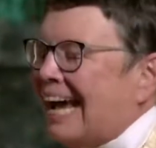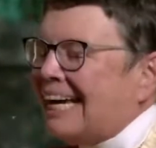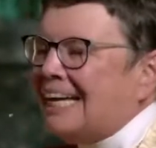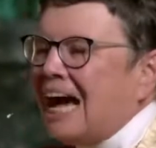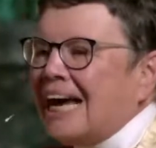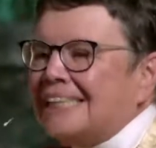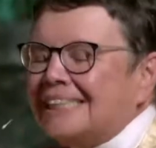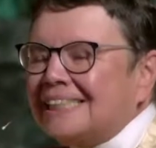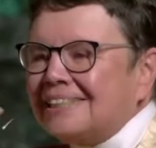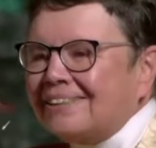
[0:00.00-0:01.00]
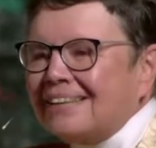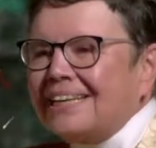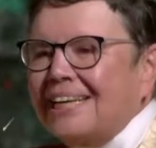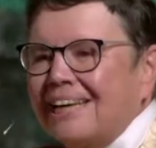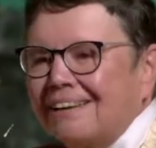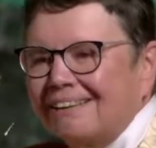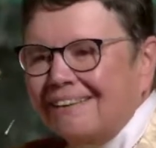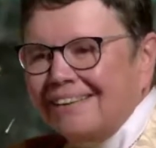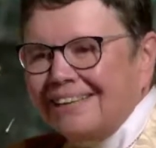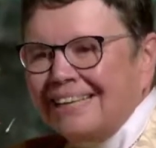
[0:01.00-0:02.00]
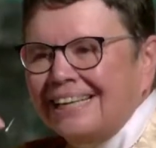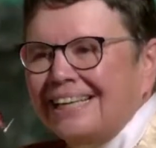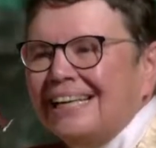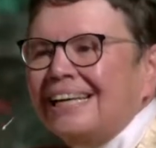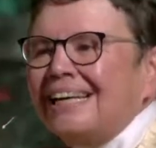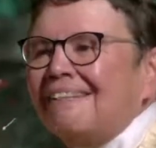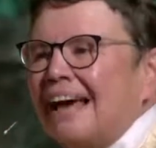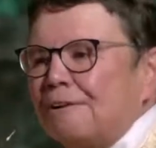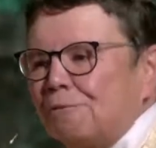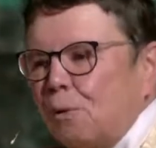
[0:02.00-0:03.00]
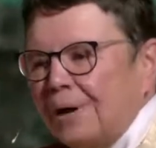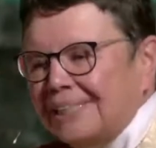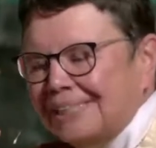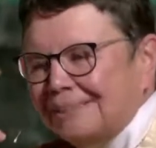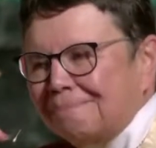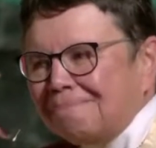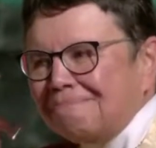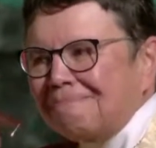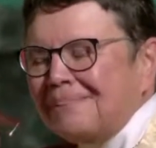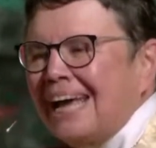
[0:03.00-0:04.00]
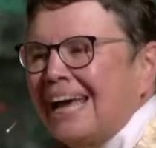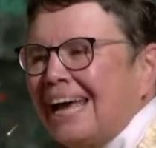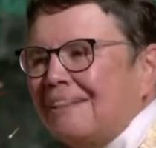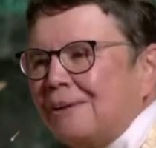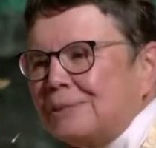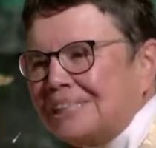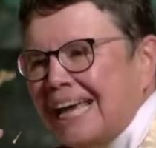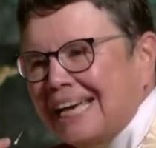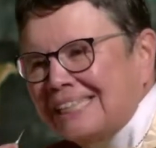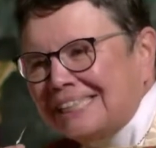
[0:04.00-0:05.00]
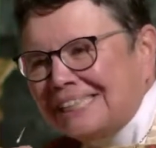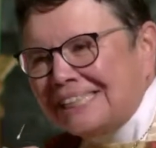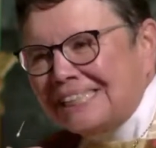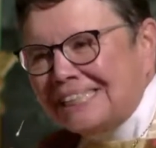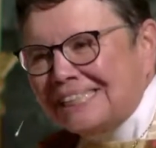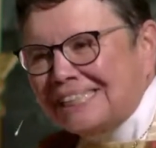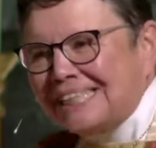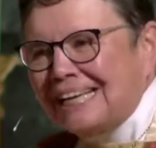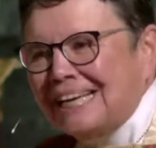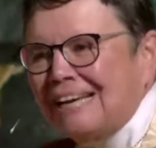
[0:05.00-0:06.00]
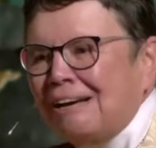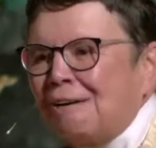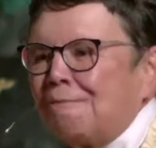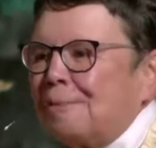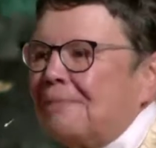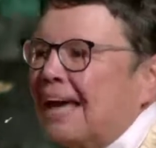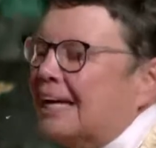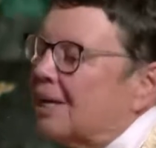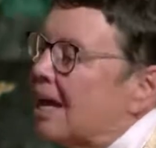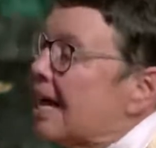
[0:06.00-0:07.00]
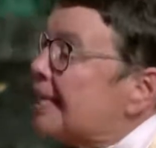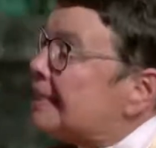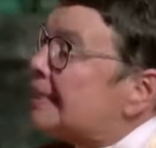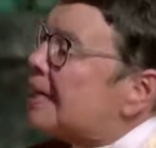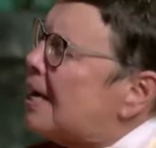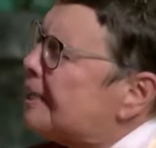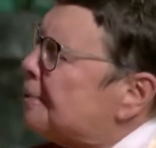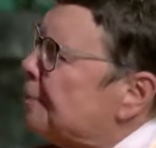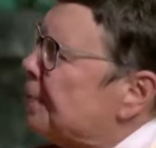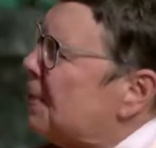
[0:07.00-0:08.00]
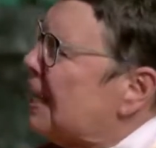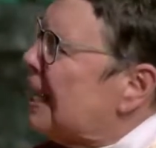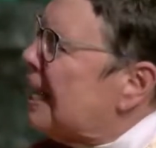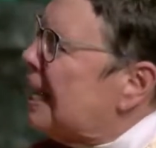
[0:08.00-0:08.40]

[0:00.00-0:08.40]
And I still can hear that voice and those cadences from that last gospel.